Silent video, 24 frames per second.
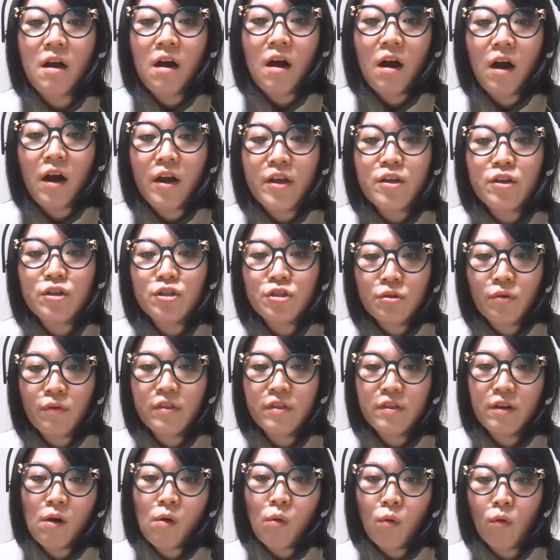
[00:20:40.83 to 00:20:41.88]
Are you showing
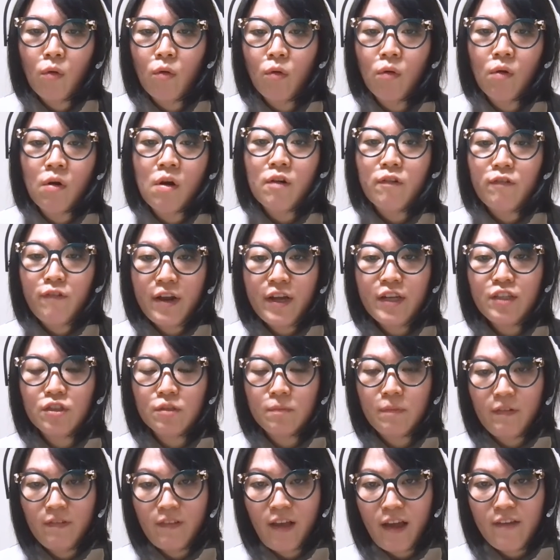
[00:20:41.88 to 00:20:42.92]
the whole range
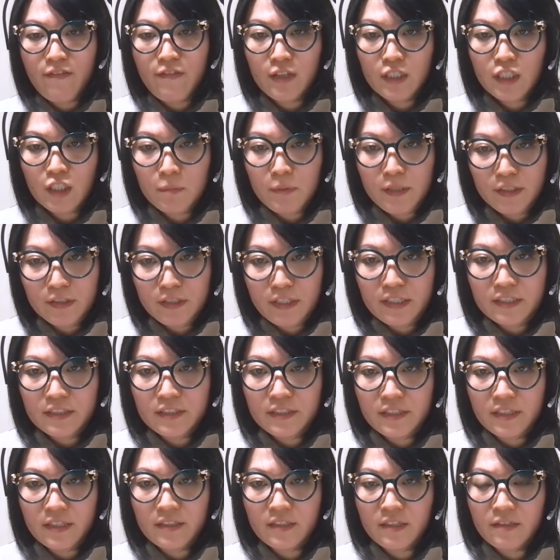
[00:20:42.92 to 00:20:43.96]
of life
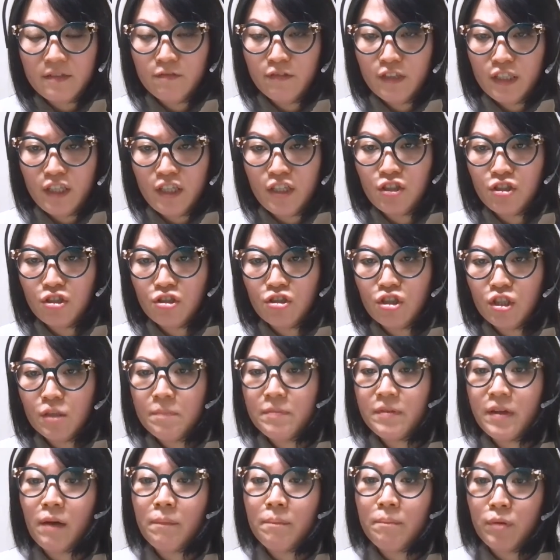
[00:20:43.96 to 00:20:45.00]
experiences and relationship
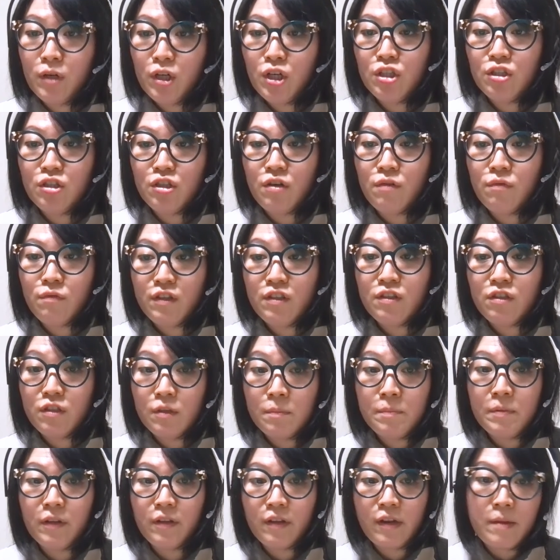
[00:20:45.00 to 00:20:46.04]
that person with
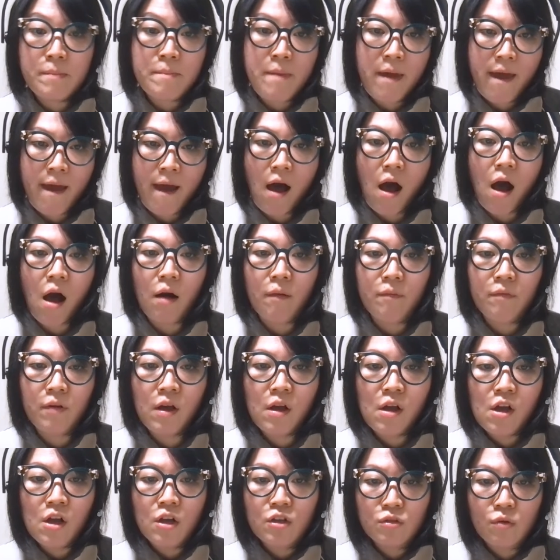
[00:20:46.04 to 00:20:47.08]
disability may have?
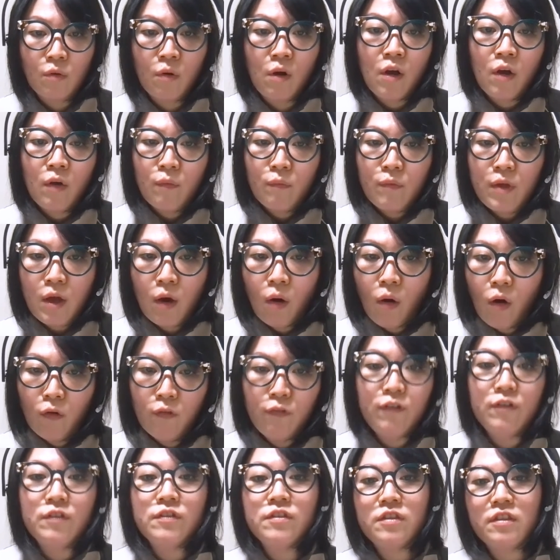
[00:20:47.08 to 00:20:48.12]
So we
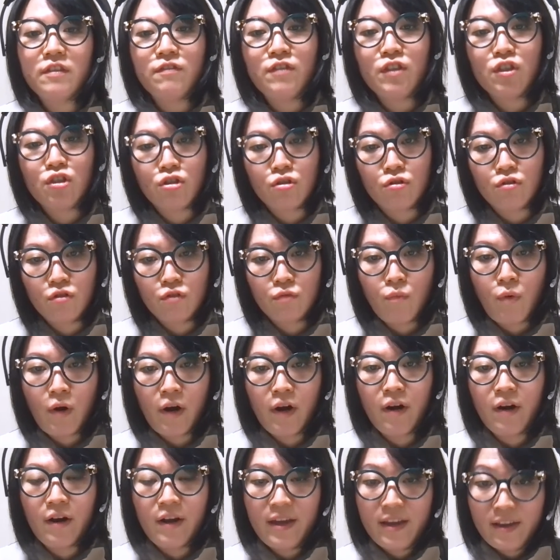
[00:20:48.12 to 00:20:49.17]
often see visuals
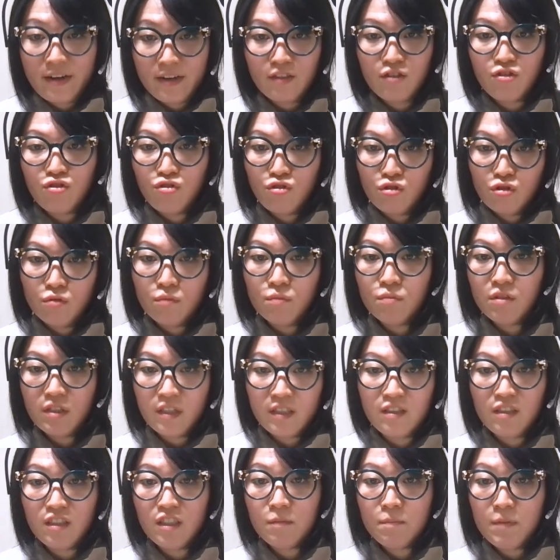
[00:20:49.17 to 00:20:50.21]
where it is zoomed
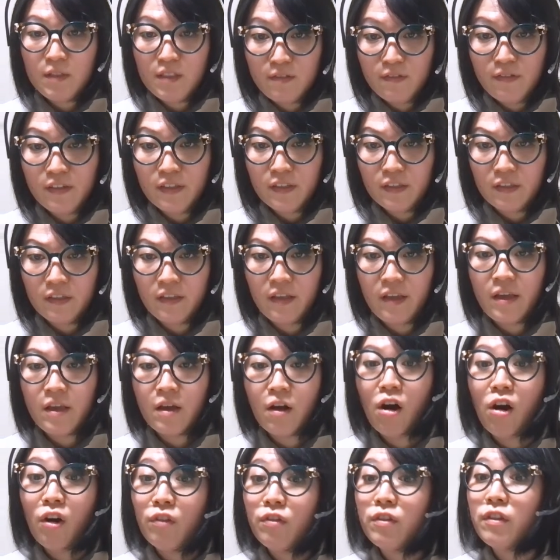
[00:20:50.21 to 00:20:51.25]
in specifically
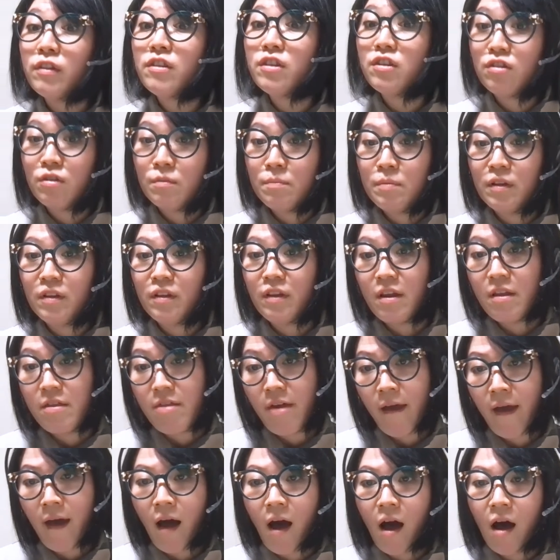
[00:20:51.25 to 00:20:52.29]
on the disability
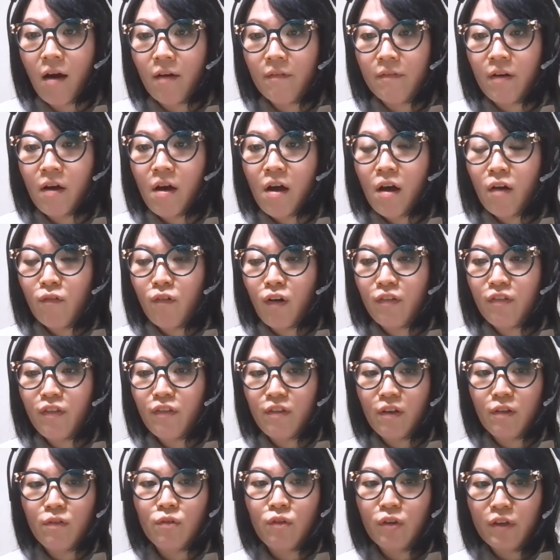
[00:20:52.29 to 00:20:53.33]
they have rather
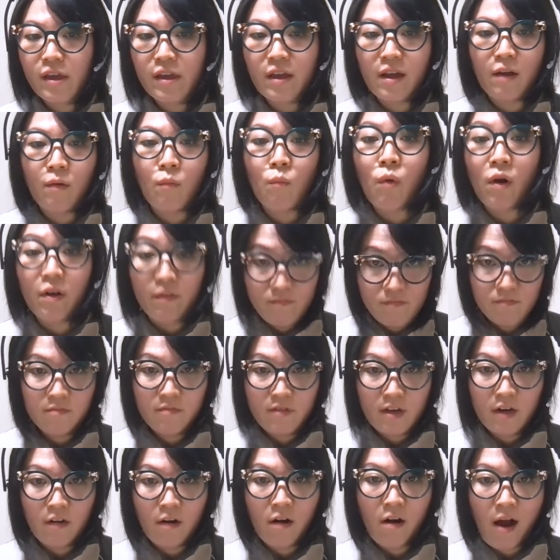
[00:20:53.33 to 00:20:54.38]
than looking at what
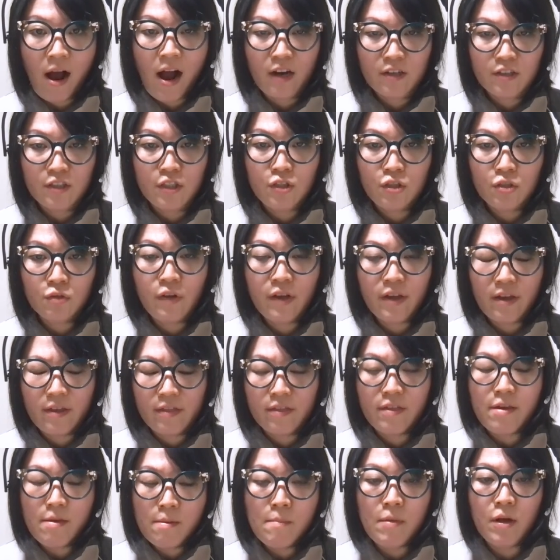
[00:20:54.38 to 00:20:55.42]
they're actually doing in
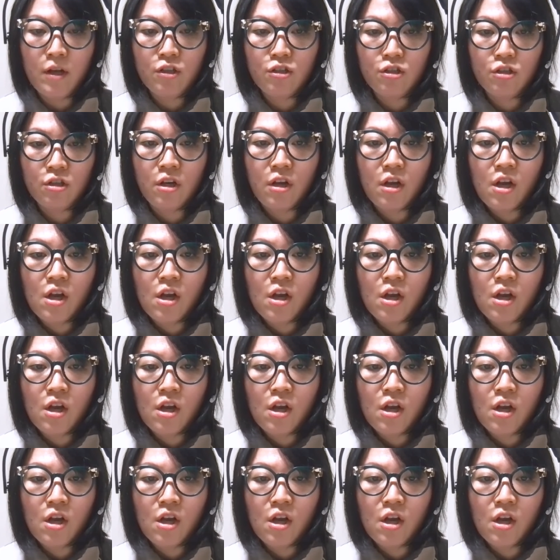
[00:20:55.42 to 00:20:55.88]
the image.